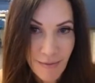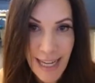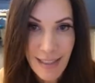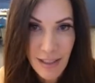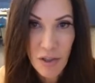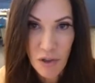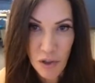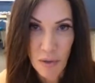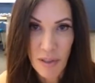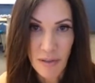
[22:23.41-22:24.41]
That's
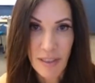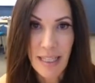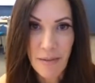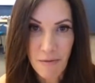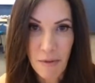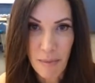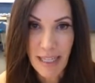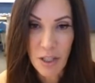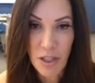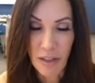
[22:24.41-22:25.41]
students'
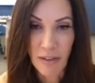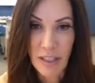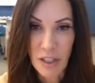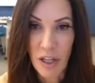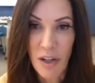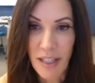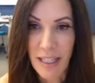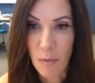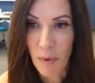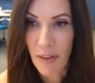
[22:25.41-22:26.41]
information that's gone
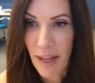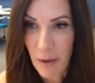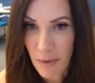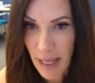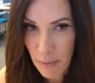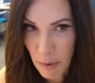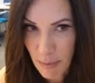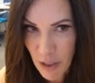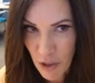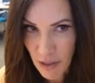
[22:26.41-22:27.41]
in without their
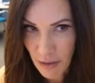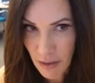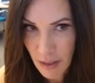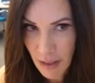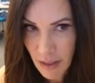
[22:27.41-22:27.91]
permission.